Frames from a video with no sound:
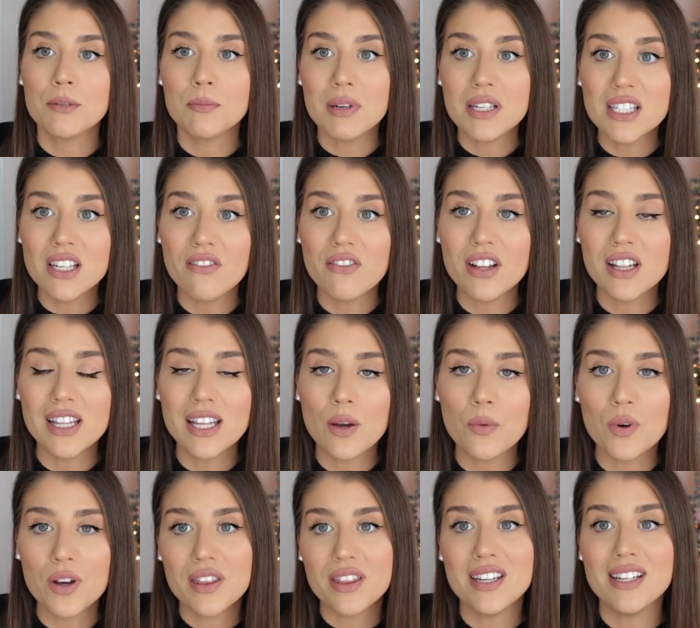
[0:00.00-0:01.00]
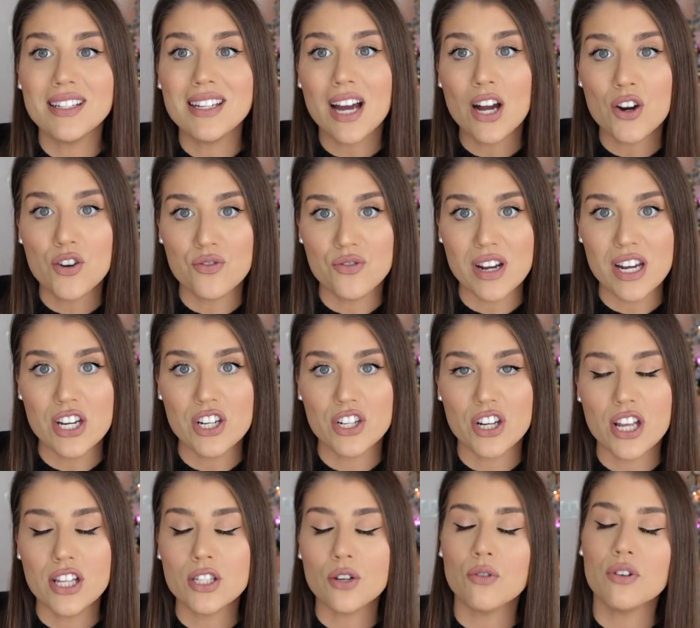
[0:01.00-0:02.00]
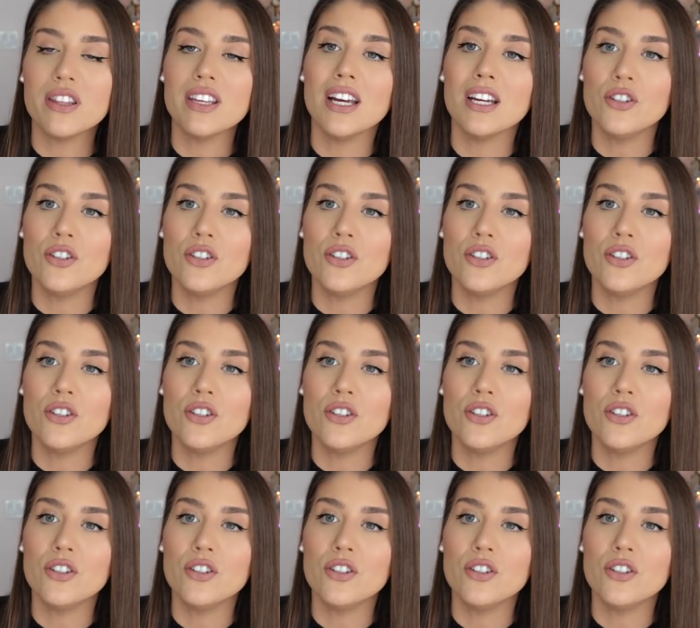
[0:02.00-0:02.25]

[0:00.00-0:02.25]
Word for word: specifically with the decorations or the